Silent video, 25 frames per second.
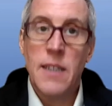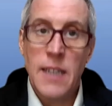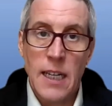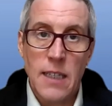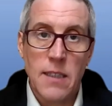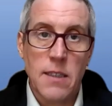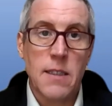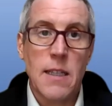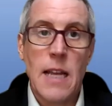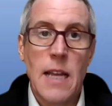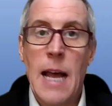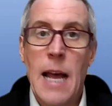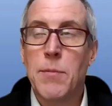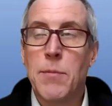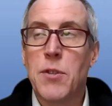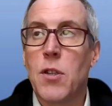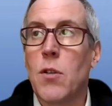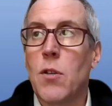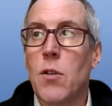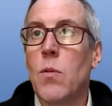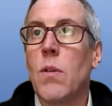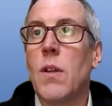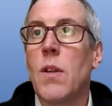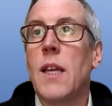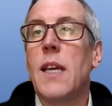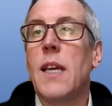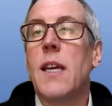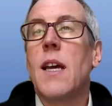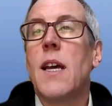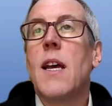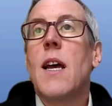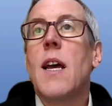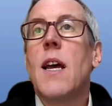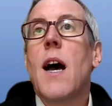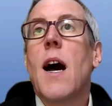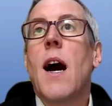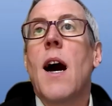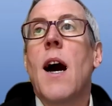Yes, absolutely.
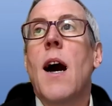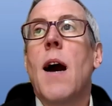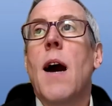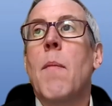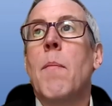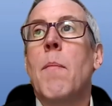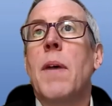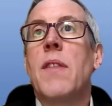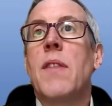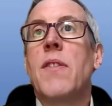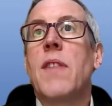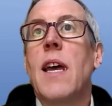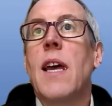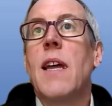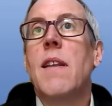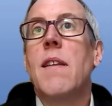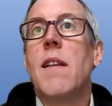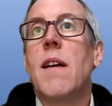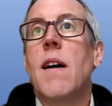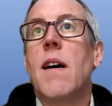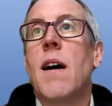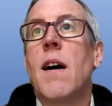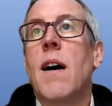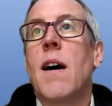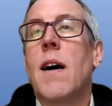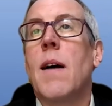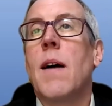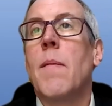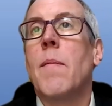But then